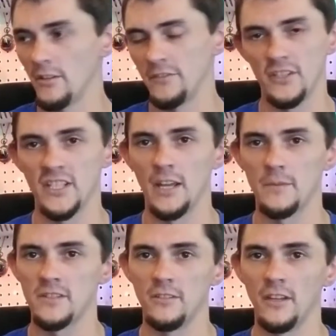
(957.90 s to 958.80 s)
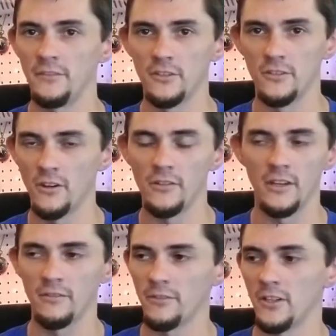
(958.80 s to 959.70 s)
different types too. If you're
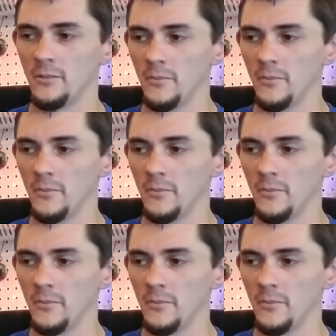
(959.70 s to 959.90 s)
going from,